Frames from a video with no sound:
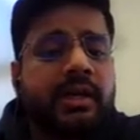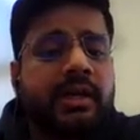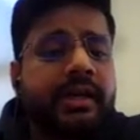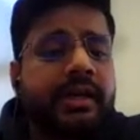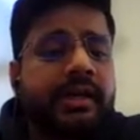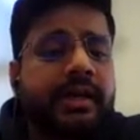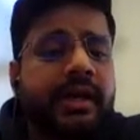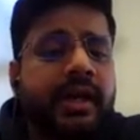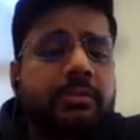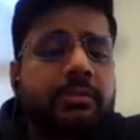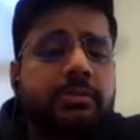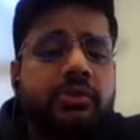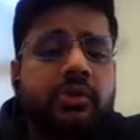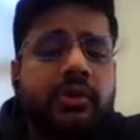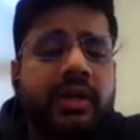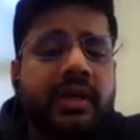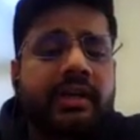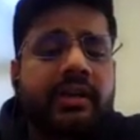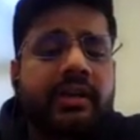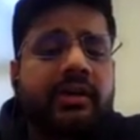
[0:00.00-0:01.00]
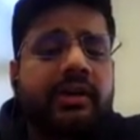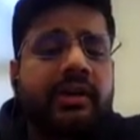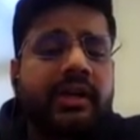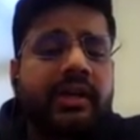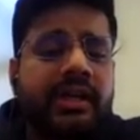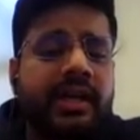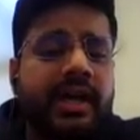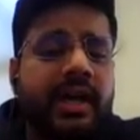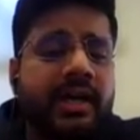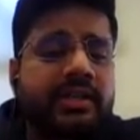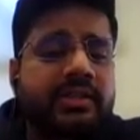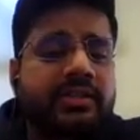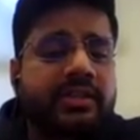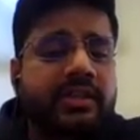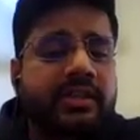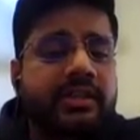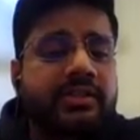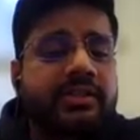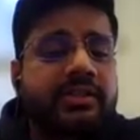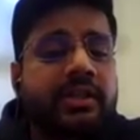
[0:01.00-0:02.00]
it helps you get early
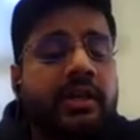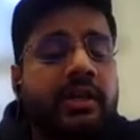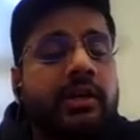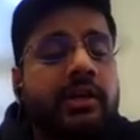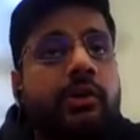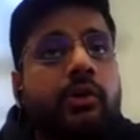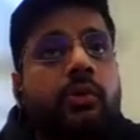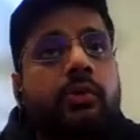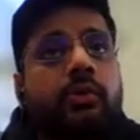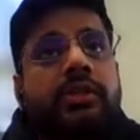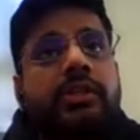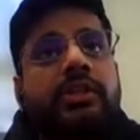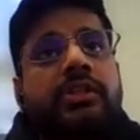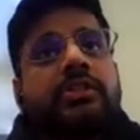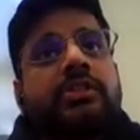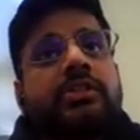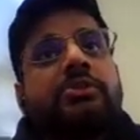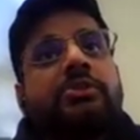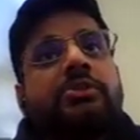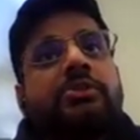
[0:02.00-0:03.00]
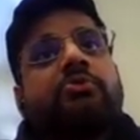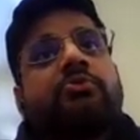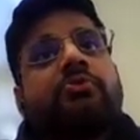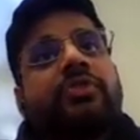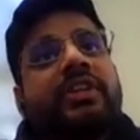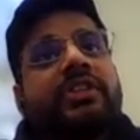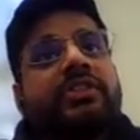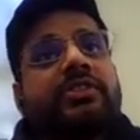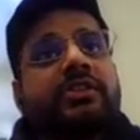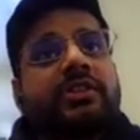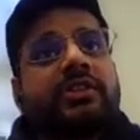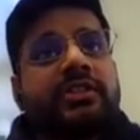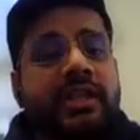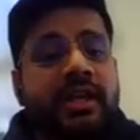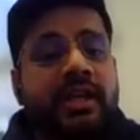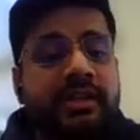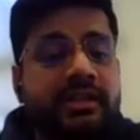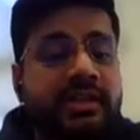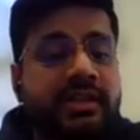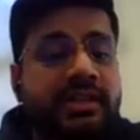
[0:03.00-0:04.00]
access to these new features
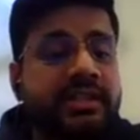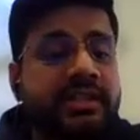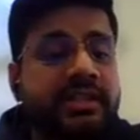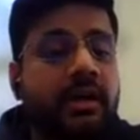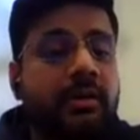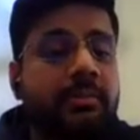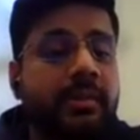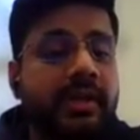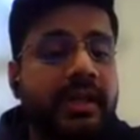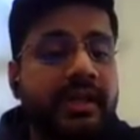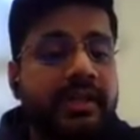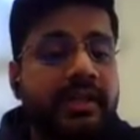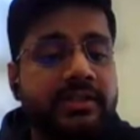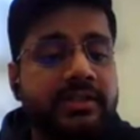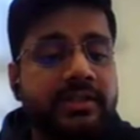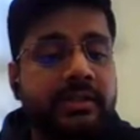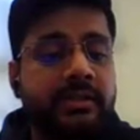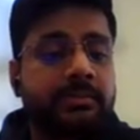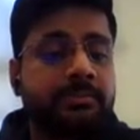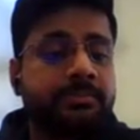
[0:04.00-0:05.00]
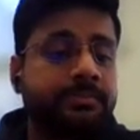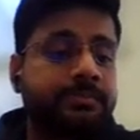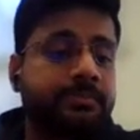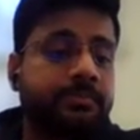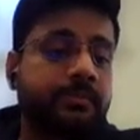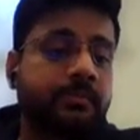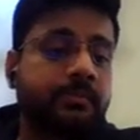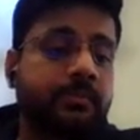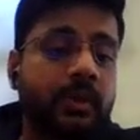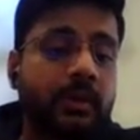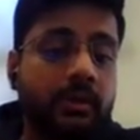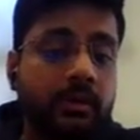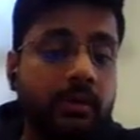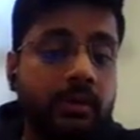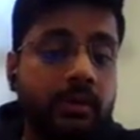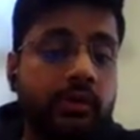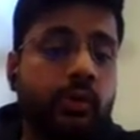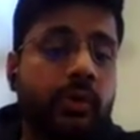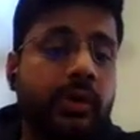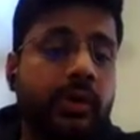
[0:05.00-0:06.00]
and these updates.
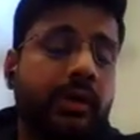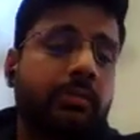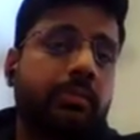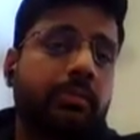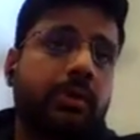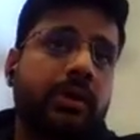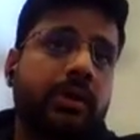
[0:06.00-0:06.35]
You can